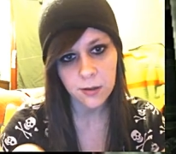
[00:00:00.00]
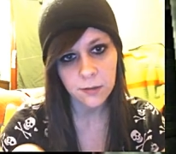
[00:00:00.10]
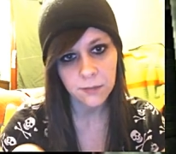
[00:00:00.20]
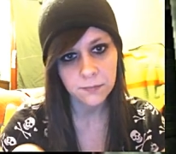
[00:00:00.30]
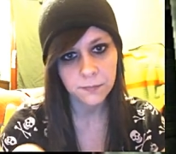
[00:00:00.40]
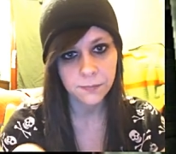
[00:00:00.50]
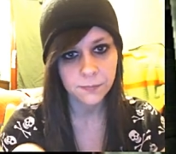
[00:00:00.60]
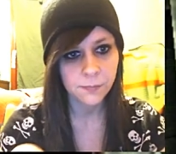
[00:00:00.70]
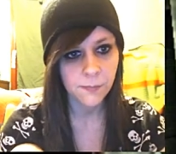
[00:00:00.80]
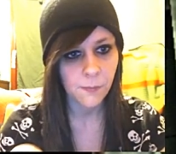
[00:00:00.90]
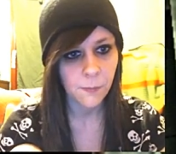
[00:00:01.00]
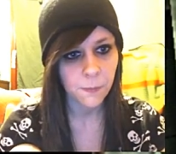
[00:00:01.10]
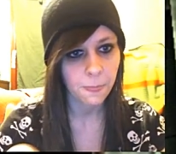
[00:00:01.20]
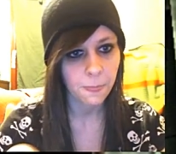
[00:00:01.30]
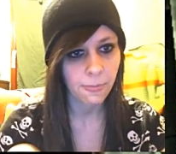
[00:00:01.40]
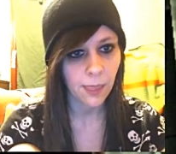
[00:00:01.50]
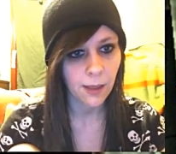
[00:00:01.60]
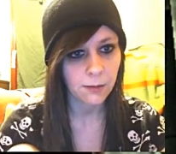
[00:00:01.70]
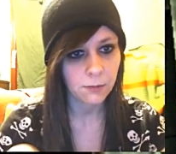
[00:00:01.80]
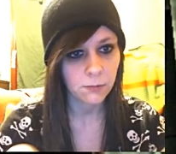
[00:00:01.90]

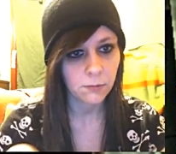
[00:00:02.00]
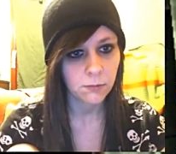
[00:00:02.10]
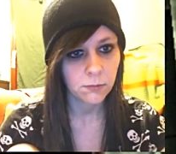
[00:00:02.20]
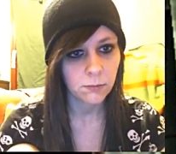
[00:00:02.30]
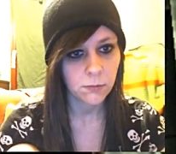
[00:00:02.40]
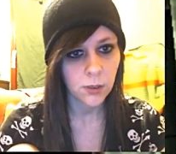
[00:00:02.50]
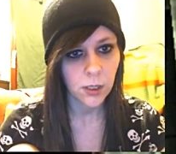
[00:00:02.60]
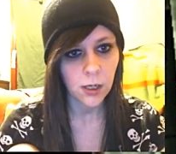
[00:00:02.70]
[no speech]